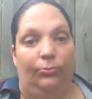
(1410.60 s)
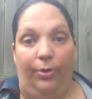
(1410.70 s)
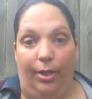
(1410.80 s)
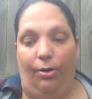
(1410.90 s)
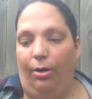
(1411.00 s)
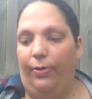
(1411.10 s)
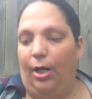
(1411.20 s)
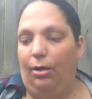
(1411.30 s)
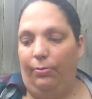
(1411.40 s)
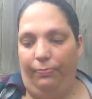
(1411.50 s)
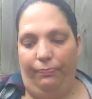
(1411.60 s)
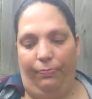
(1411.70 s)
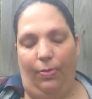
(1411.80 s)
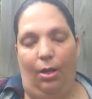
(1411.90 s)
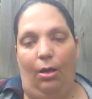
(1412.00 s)
they're on there.
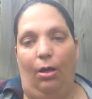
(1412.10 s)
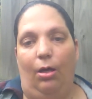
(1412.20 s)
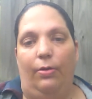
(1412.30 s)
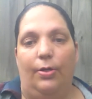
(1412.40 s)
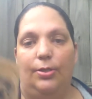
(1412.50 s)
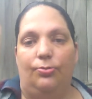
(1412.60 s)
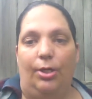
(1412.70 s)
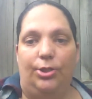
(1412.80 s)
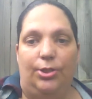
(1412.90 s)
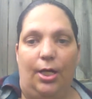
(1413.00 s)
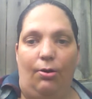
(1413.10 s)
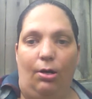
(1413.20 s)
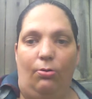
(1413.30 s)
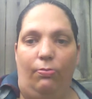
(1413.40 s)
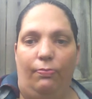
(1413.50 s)
The Stretch Tarot.